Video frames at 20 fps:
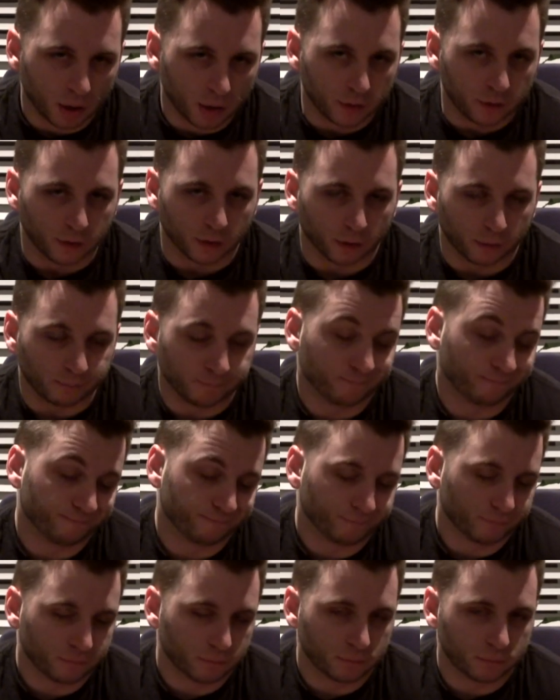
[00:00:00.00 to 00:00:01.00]
So
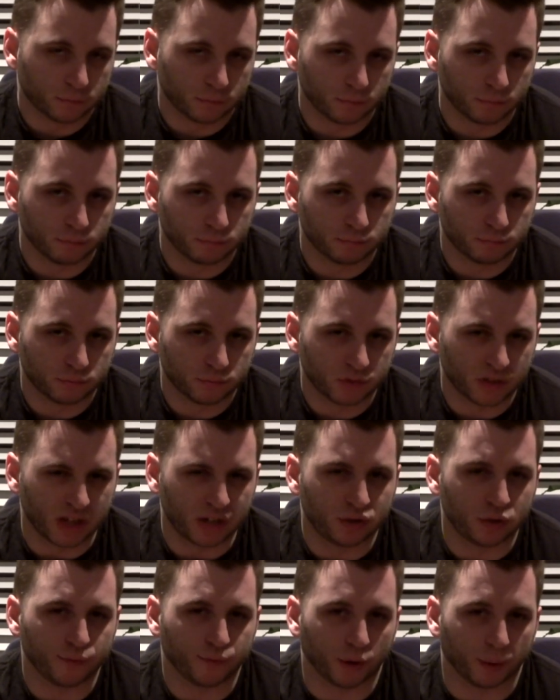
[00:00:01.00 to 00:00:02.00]
stay
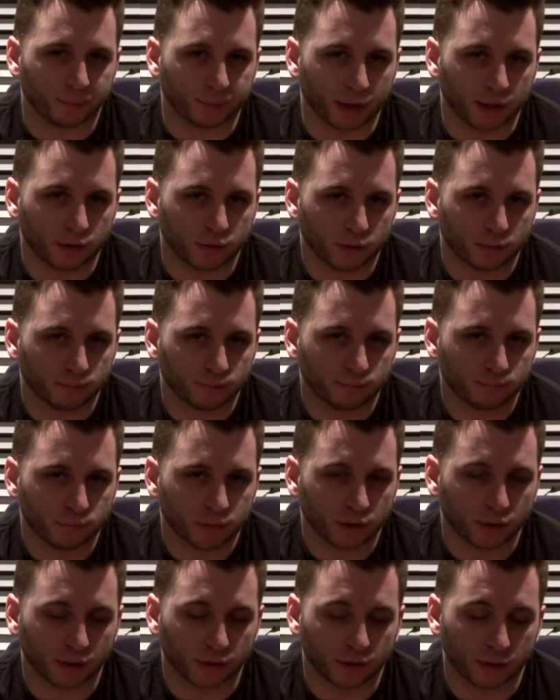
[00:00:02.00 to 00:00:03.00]
tuned for updates.
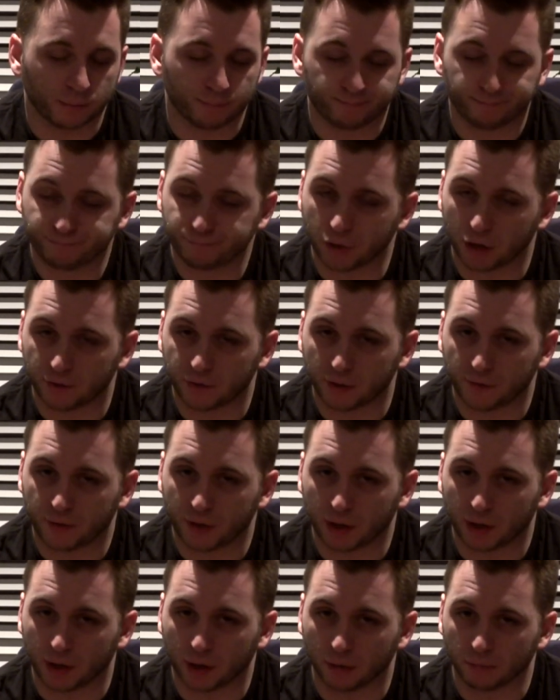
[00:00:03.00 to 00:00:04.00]
Till next time, drive safe,
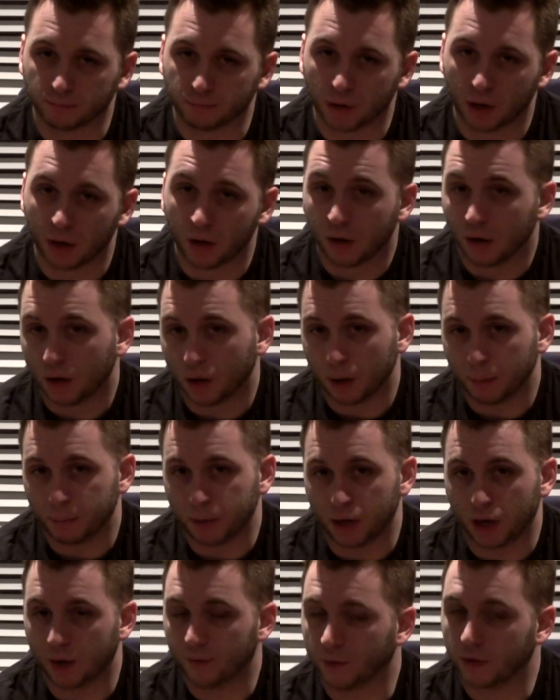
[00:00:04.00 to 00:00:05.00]
take care, and
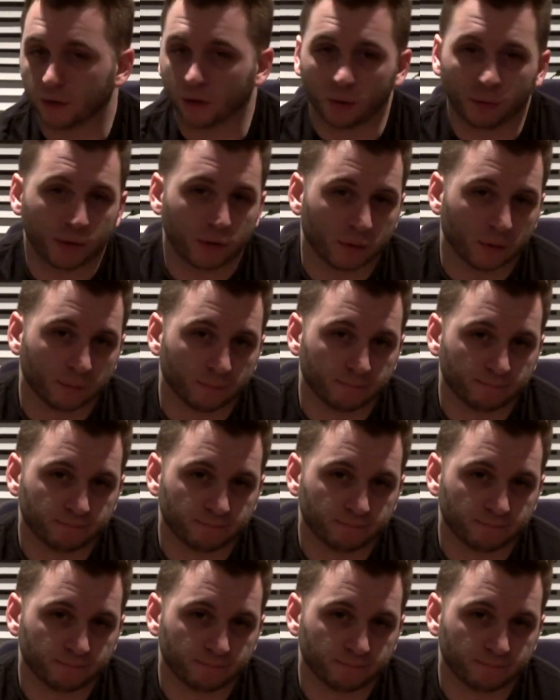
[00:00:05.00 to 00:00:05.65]
behave as always.